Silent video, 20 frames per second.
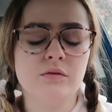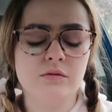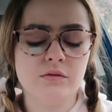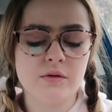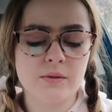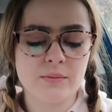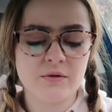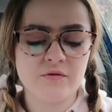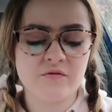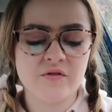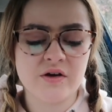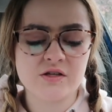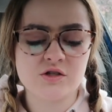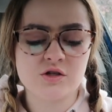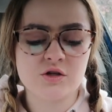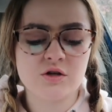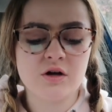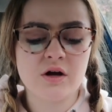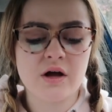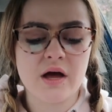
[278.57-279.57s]
the
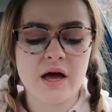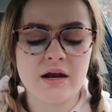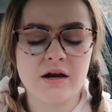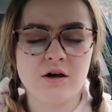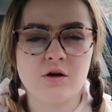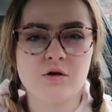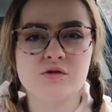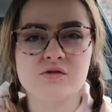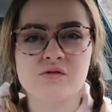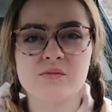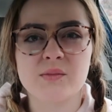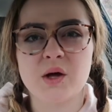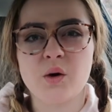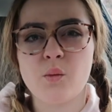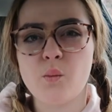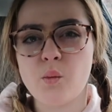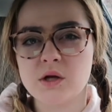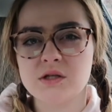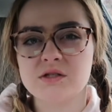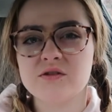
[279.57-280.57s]
professor, and it goes from like
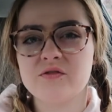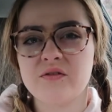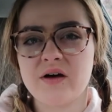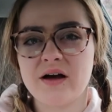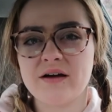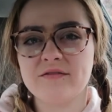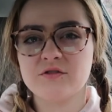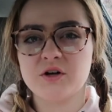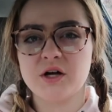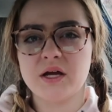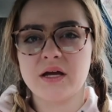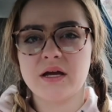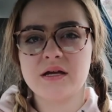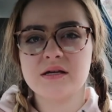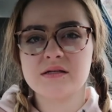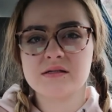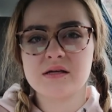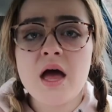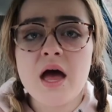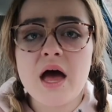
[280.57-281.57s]
1 to 5
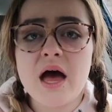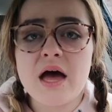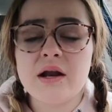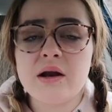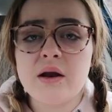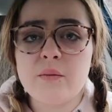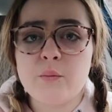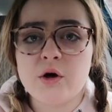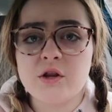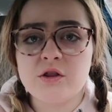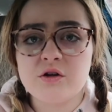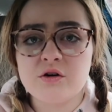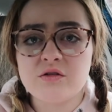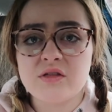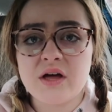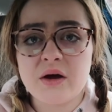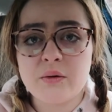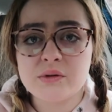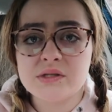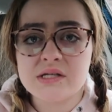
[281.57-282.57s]
rankings and whether
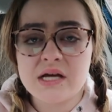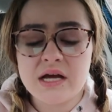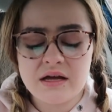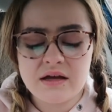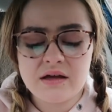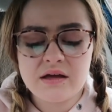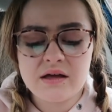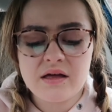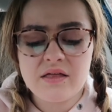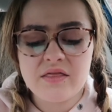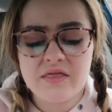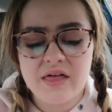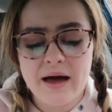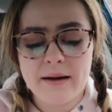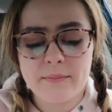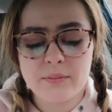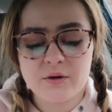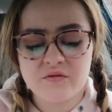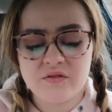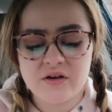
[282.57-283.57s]
they would take
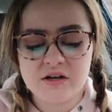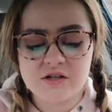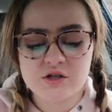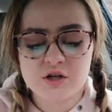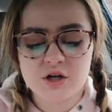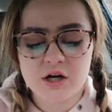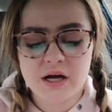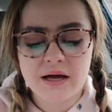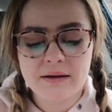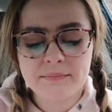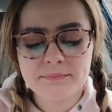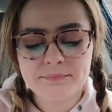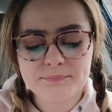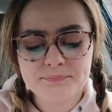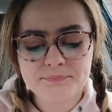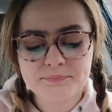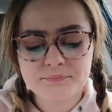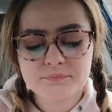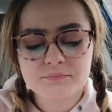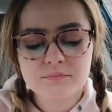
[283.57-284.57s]
that professor again.
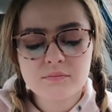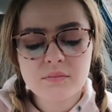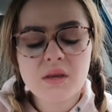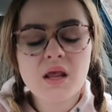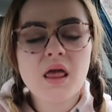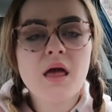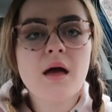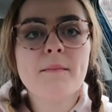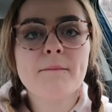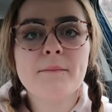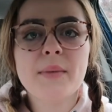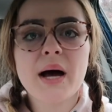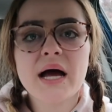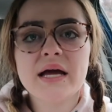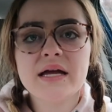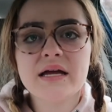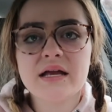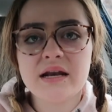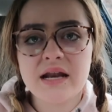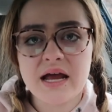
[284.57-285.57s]

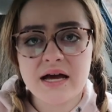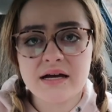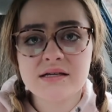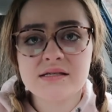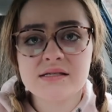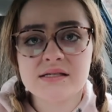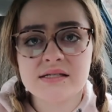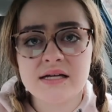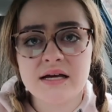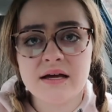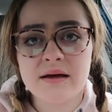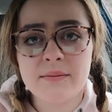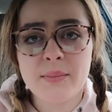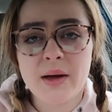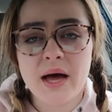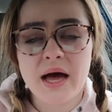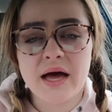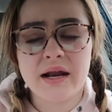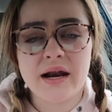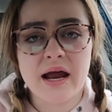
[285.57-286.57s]
My next tip,
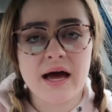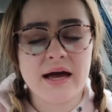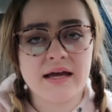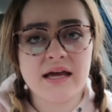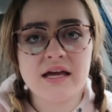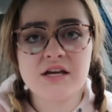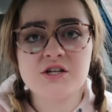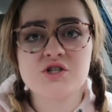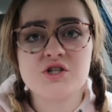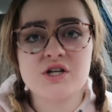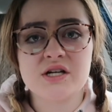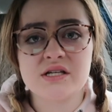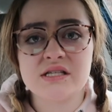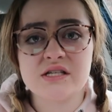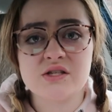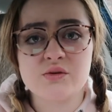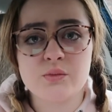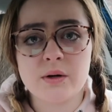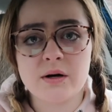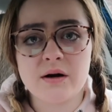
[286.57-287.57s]
and I can't stress
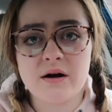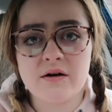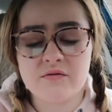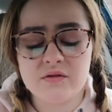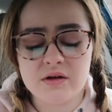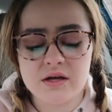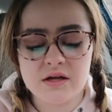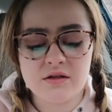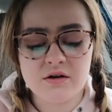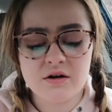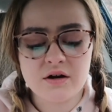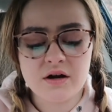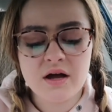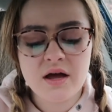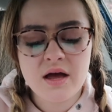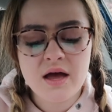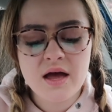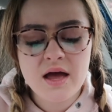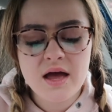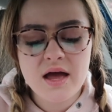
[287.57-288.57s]
this one enough either,
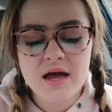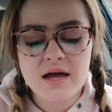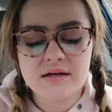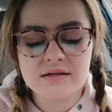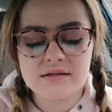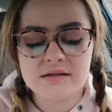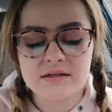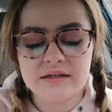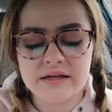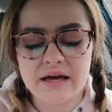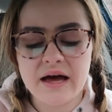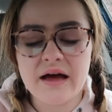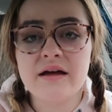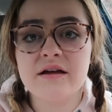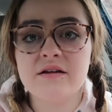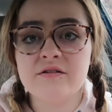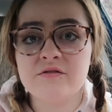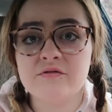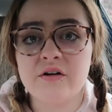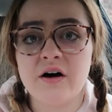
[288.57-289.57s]
is get
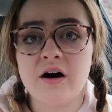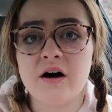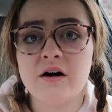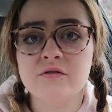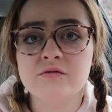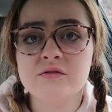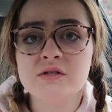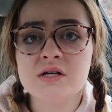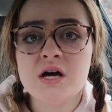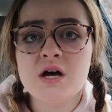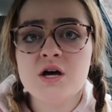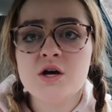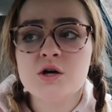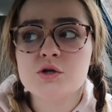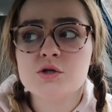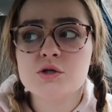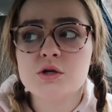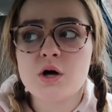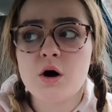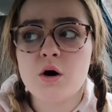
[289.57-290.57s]
involved.
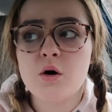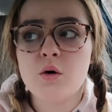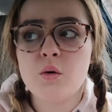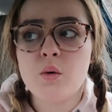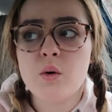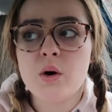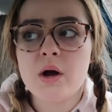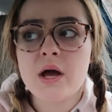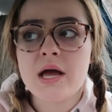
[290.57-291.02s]
So